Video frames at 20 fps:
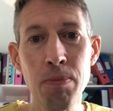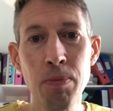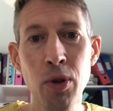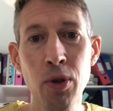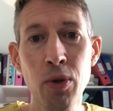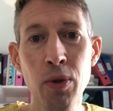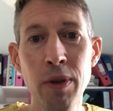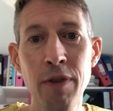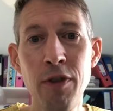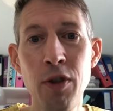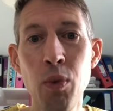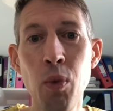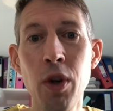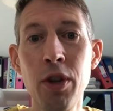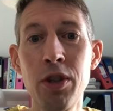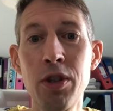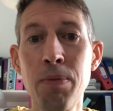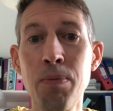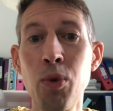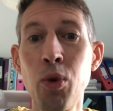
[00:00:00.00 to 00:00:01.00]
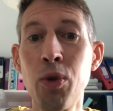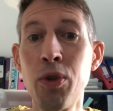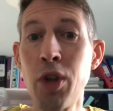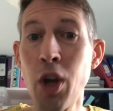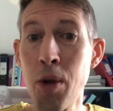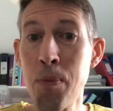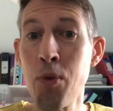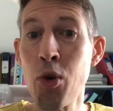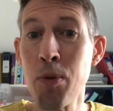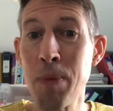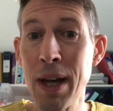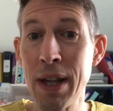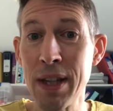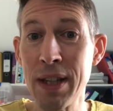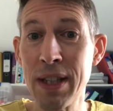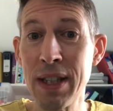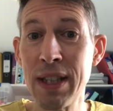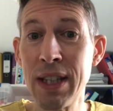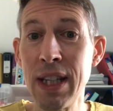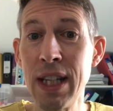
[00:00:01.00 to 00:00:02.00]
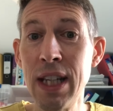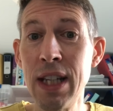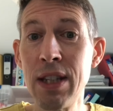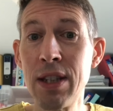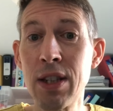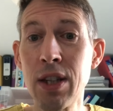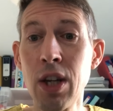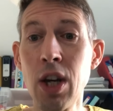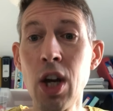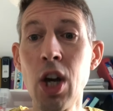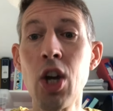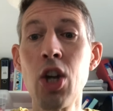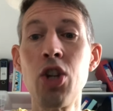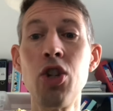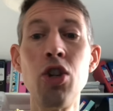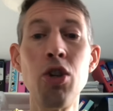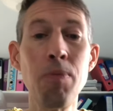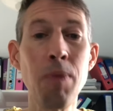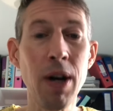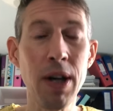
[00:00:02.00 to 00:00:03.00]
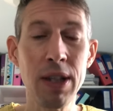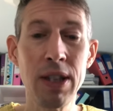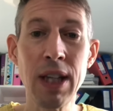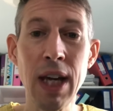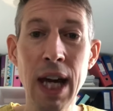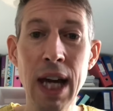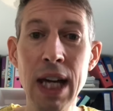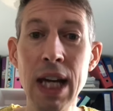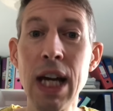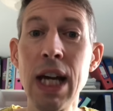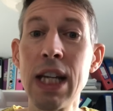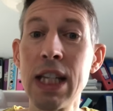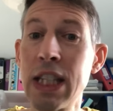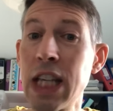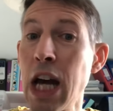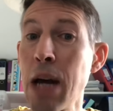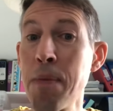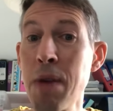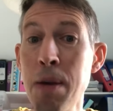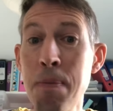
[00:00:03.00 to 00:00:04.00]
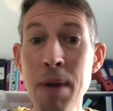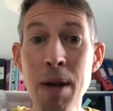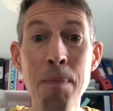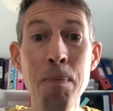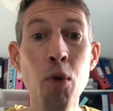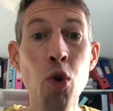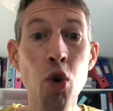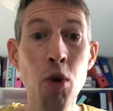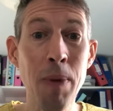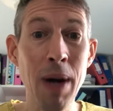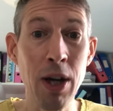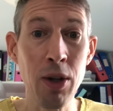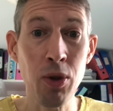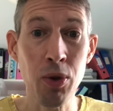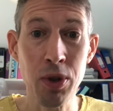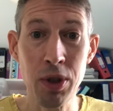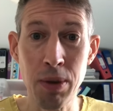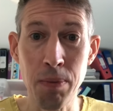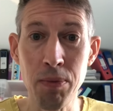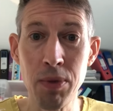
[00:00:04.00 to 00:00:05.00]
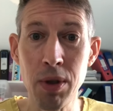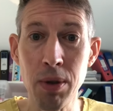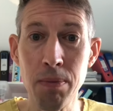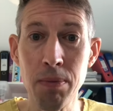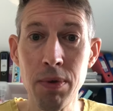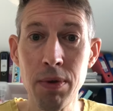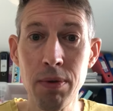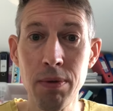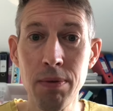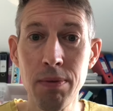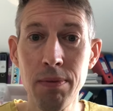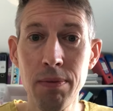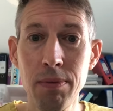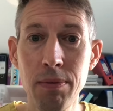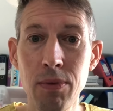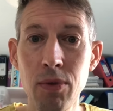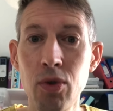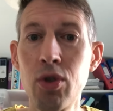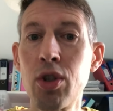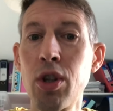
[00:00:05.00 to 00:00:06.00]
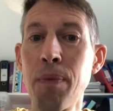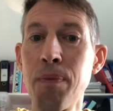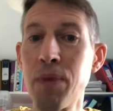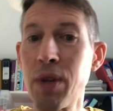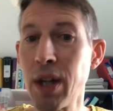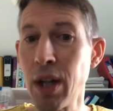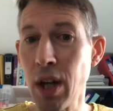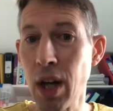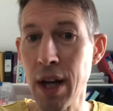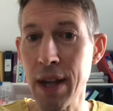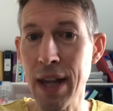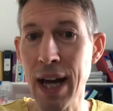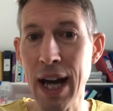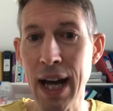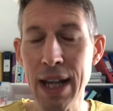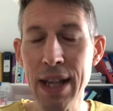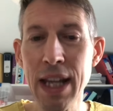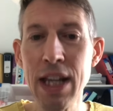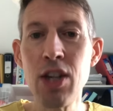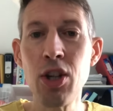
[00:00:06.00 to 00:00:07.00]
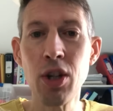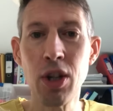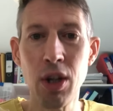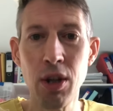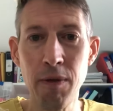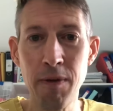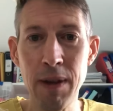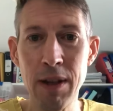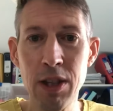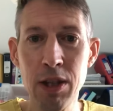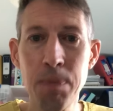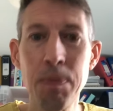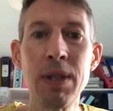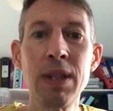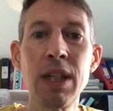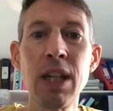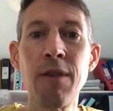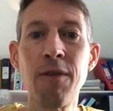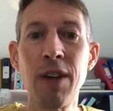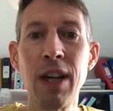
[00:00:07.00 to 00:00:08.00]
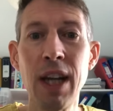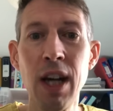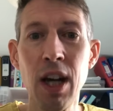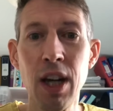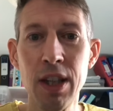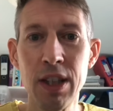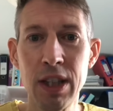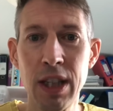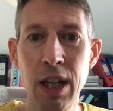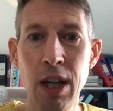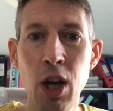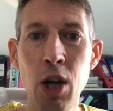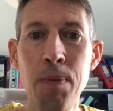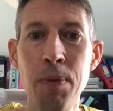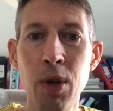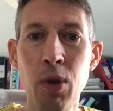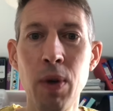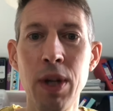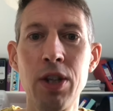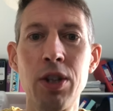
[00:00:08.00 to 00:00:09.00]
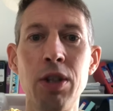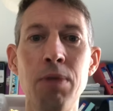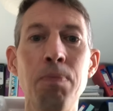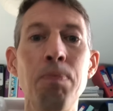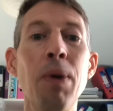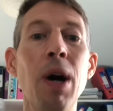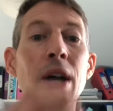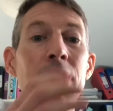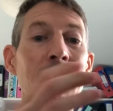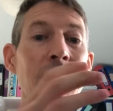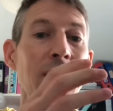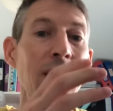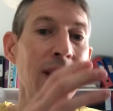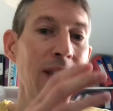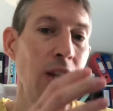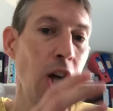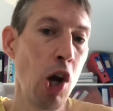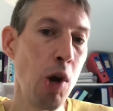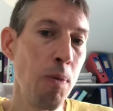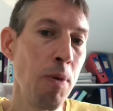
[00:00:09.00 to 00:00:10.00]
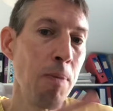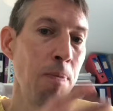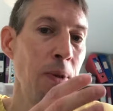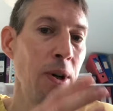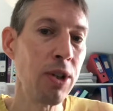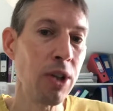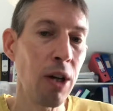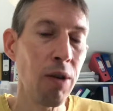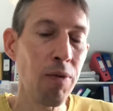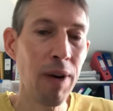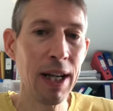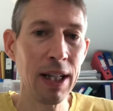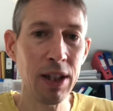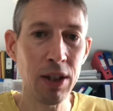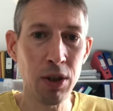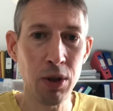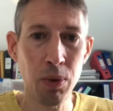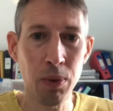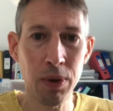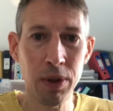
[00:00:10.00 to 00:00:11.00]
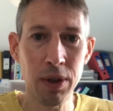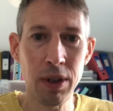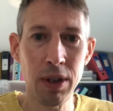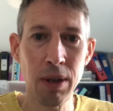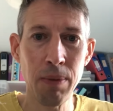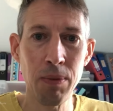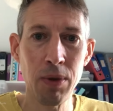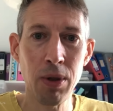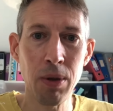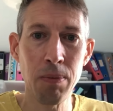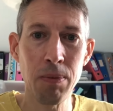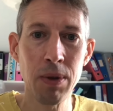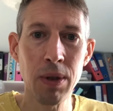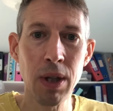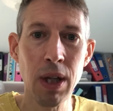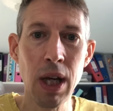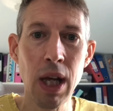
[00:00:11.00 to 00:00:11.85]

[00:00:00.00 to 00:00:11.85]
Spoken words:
model, if you want to know more about the disease, you might say, tell me a bit more about your symptoms. Something like that. And then you're going to be specifically asking an open question, but it's open but directed towards the symptoms.